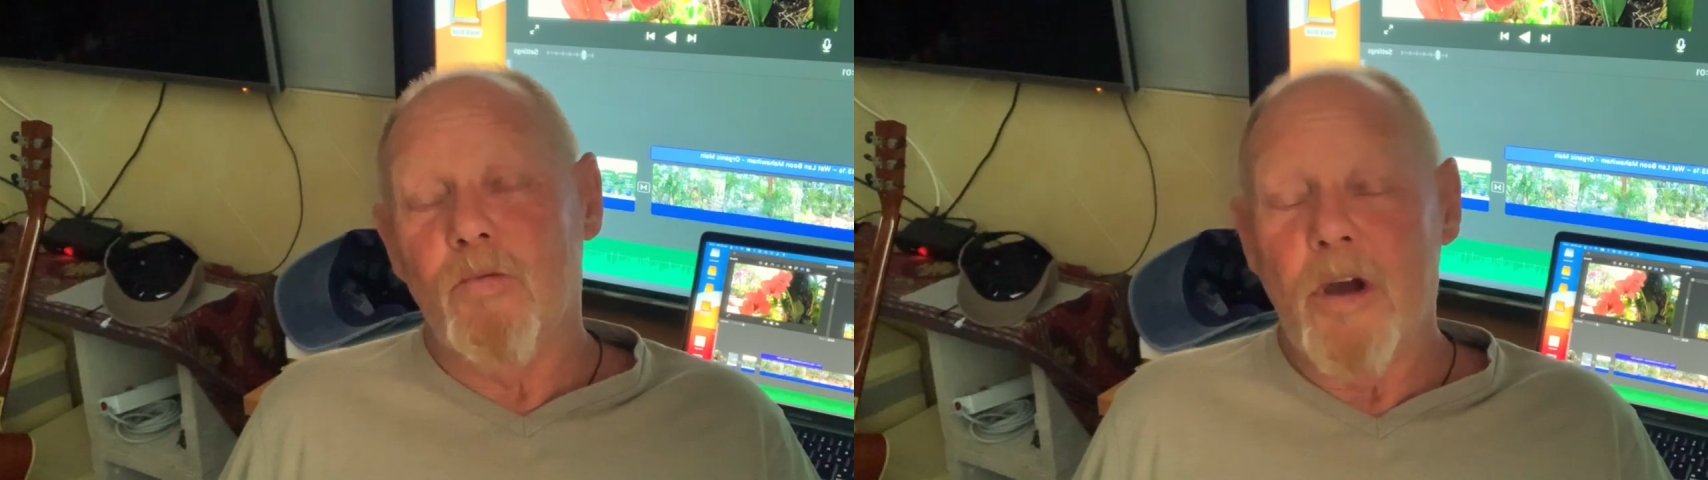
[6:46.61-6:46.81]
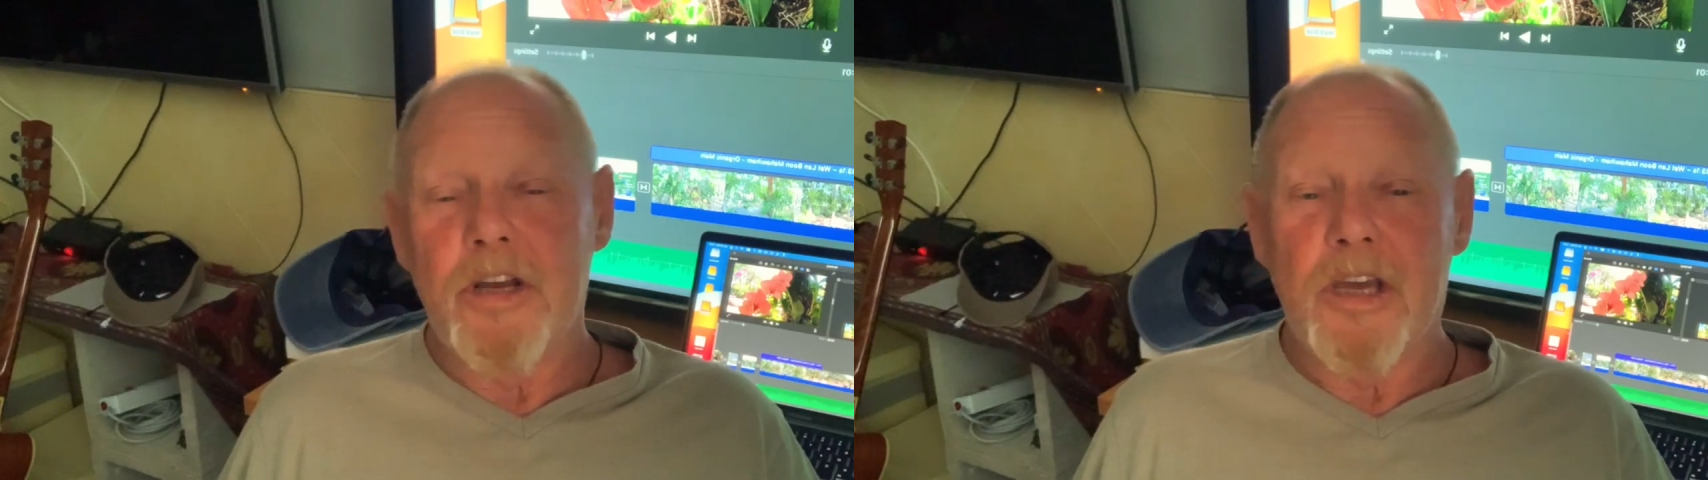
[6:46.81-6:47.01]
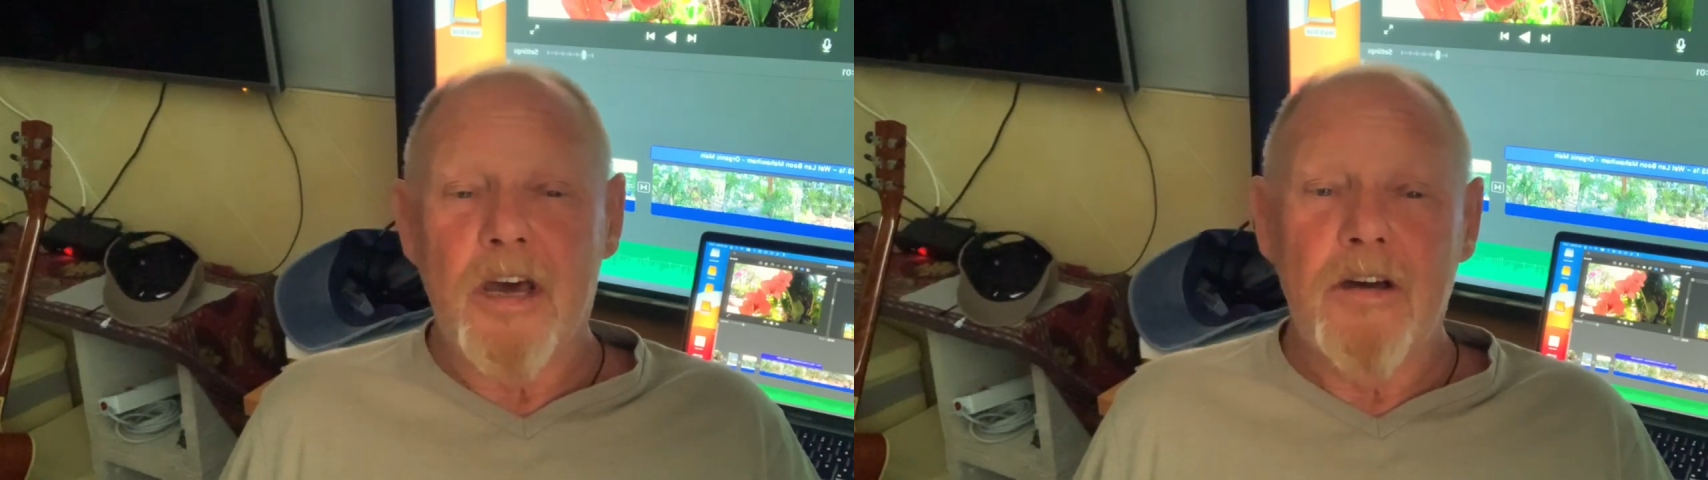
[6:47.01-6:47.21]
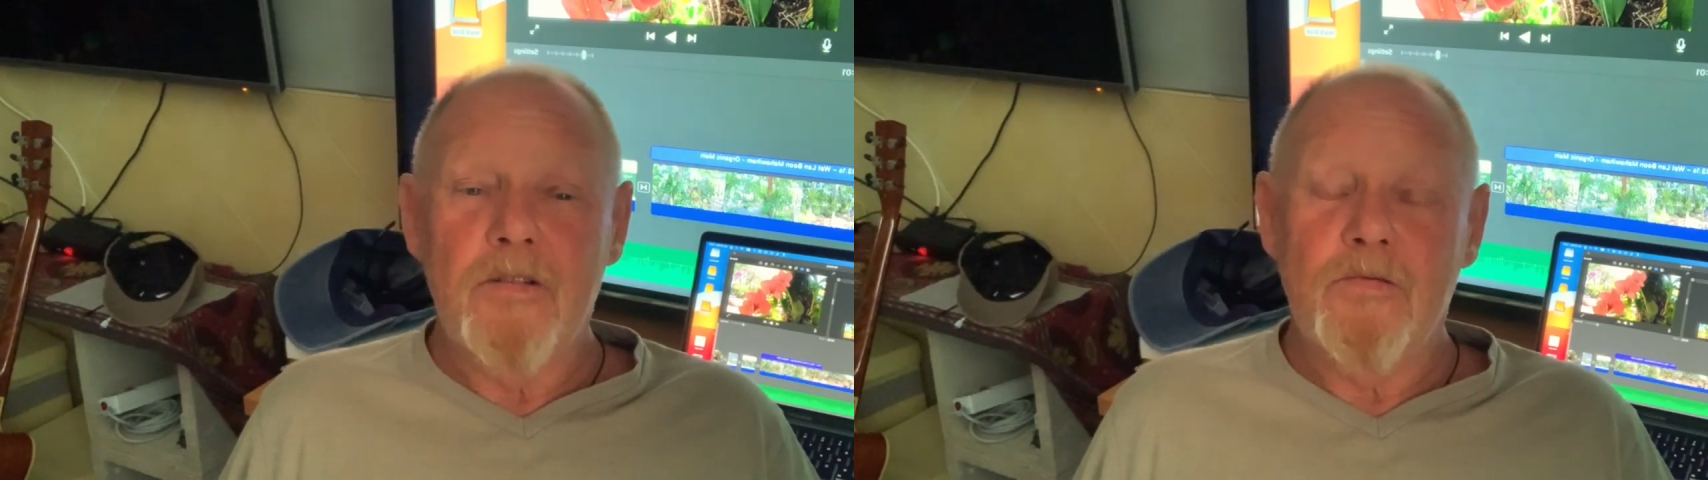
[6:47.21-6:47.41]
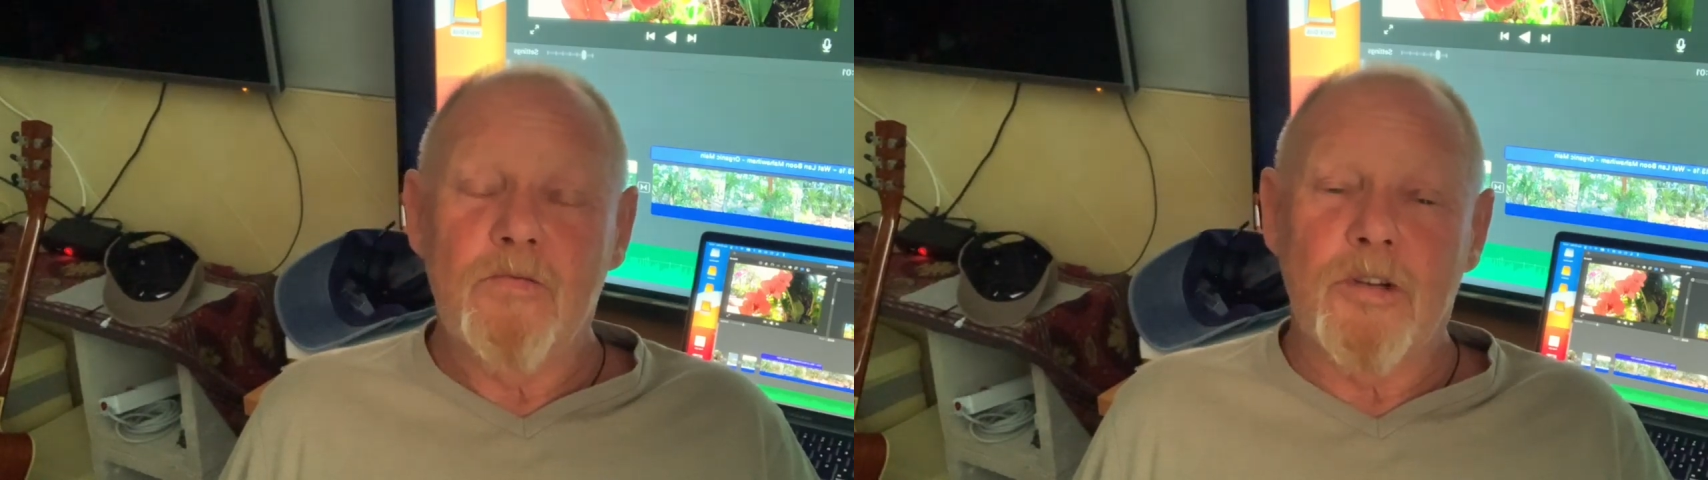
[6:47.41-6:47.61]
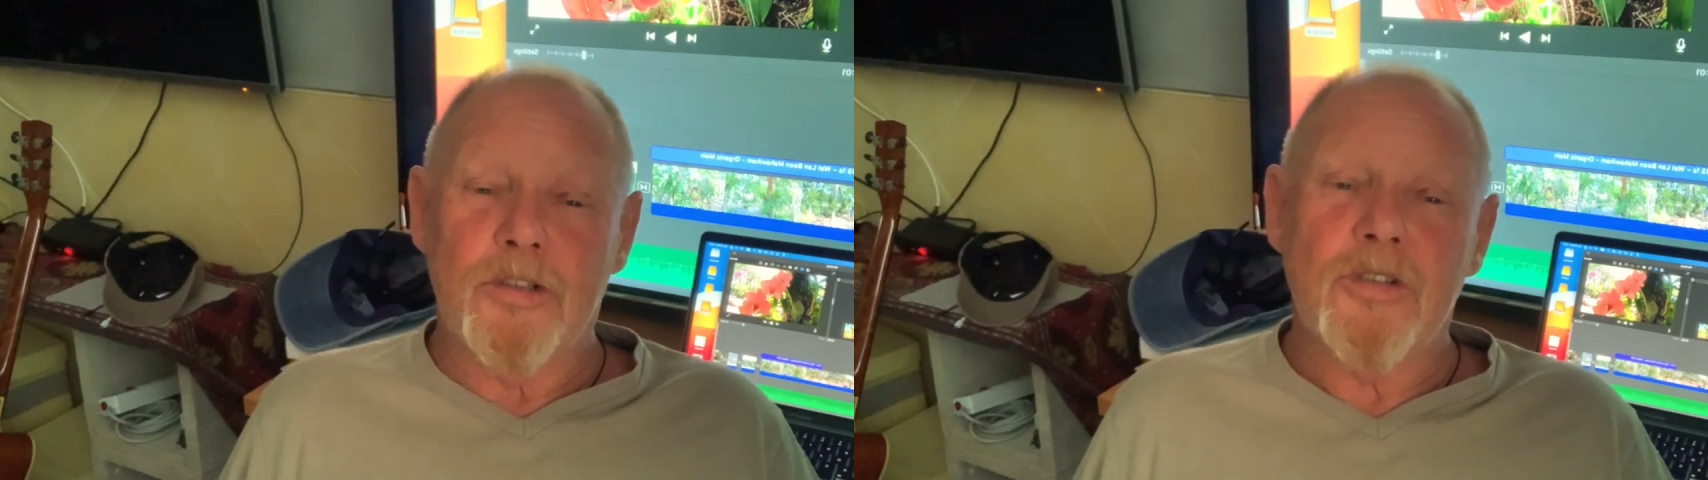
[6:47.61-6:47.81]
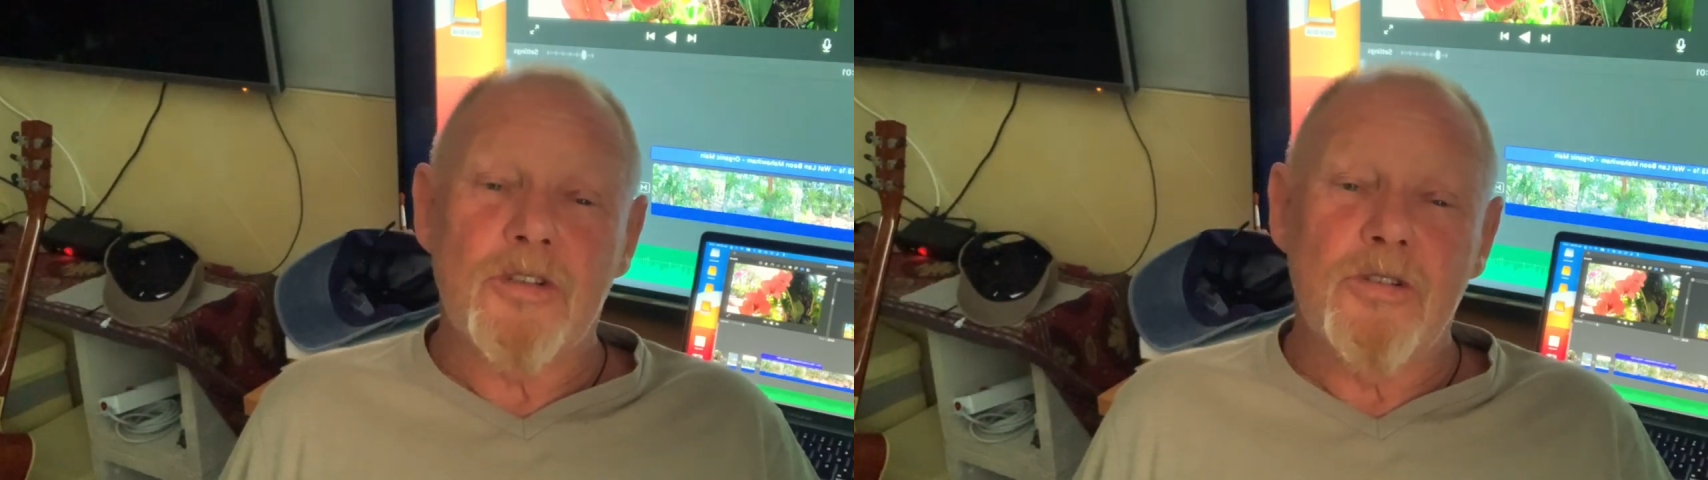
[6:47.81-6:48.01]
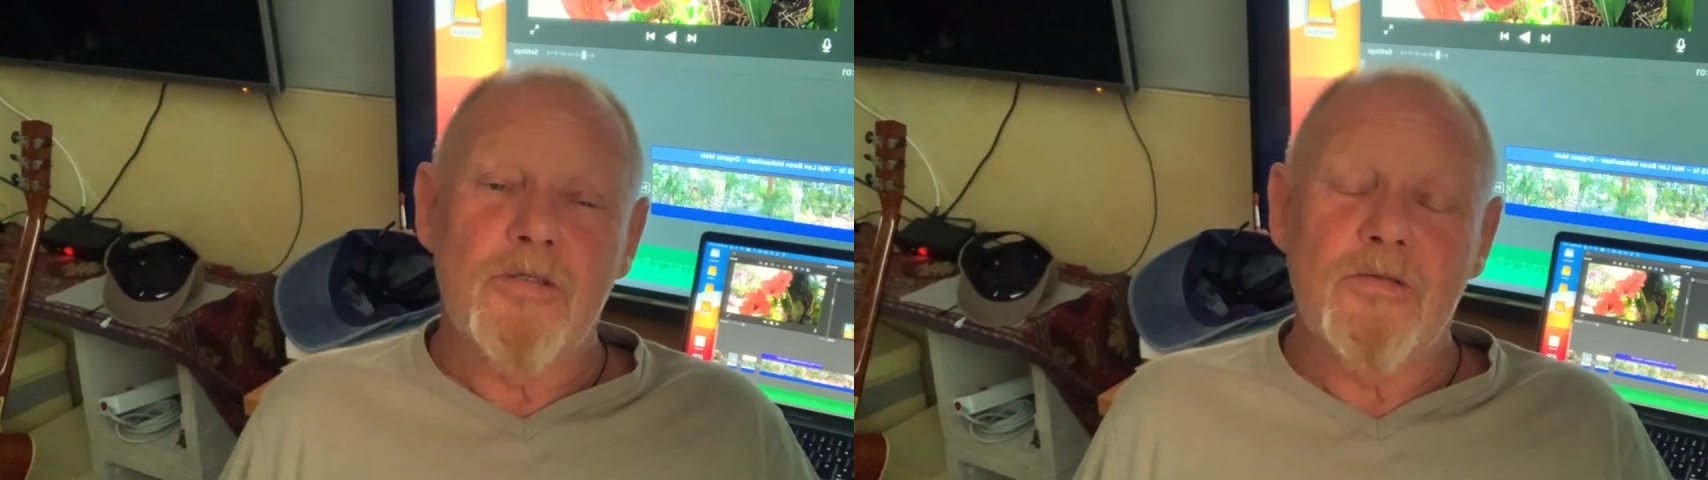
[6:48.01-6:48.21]
where to go, what to
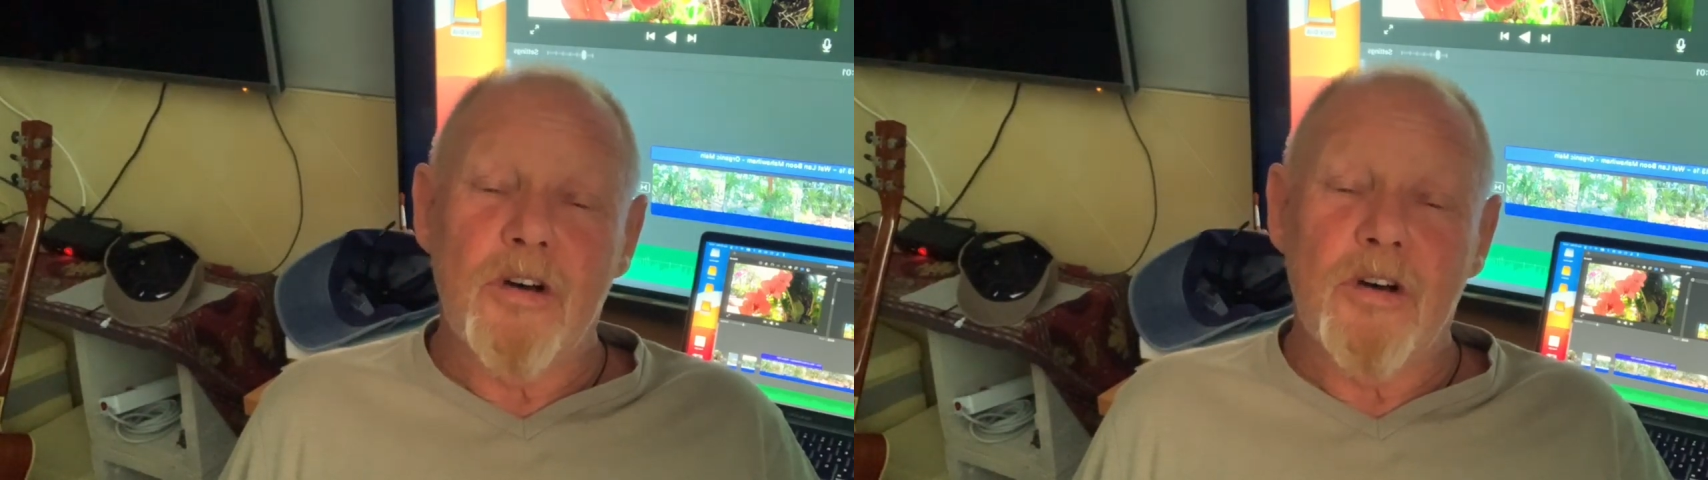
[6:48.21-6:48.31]
do.